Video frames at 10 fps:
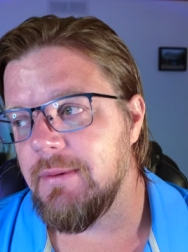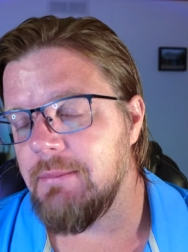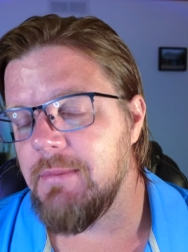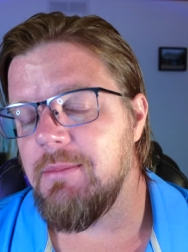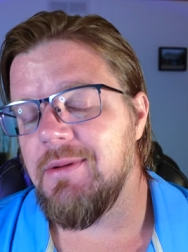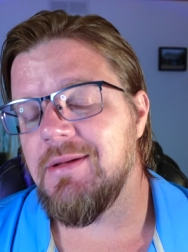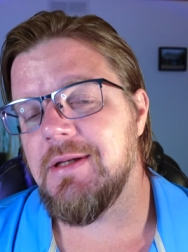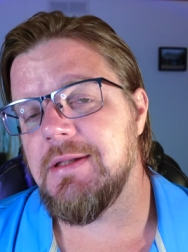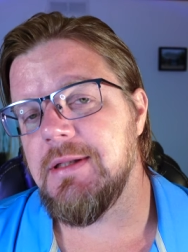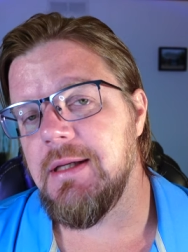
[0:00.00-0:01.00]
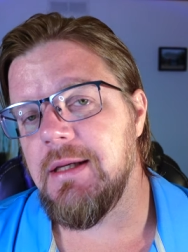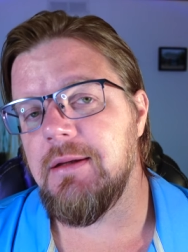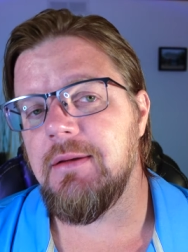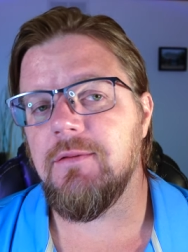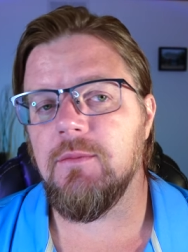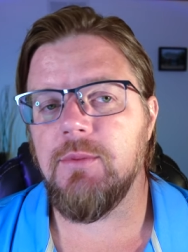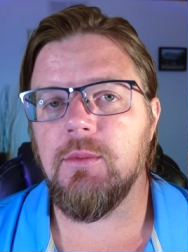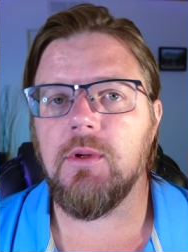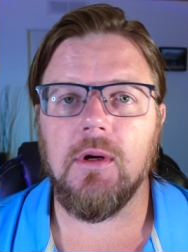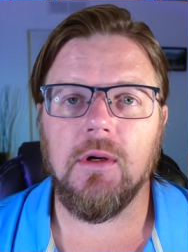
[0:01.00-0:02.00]
maybe the Titanic, some
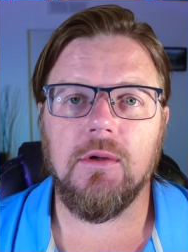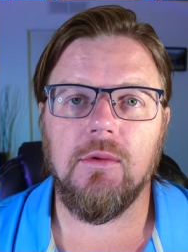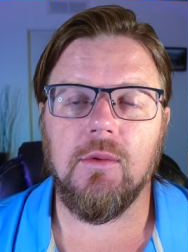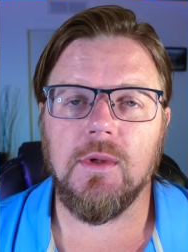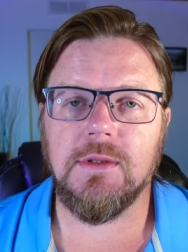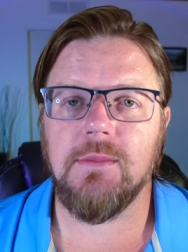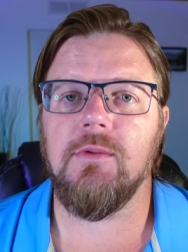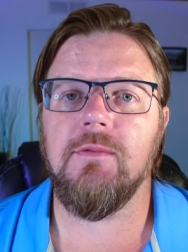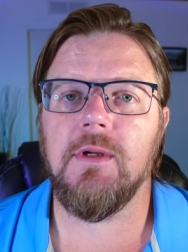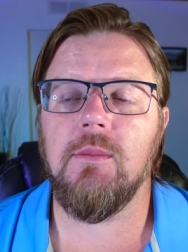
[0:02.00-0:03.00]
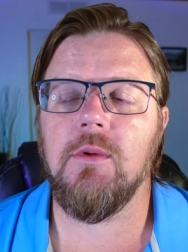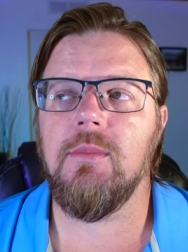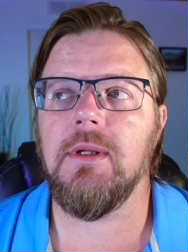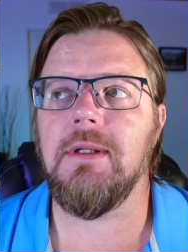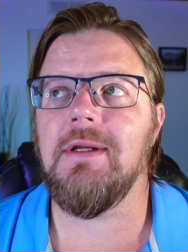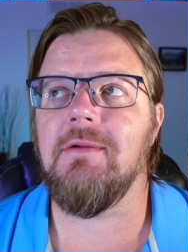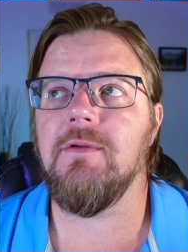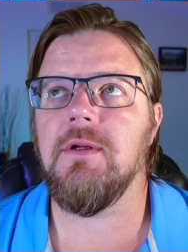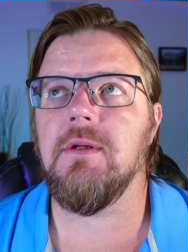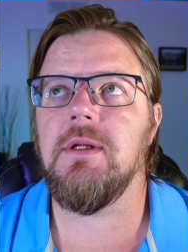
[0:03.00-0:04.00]
people can argue it wasn't preventable, but
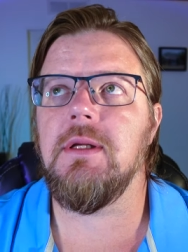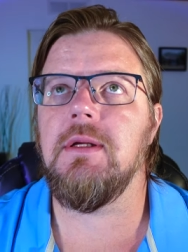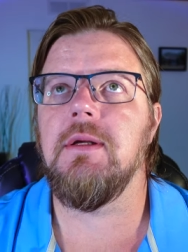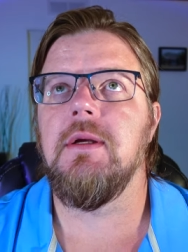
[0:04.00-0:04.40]
definitely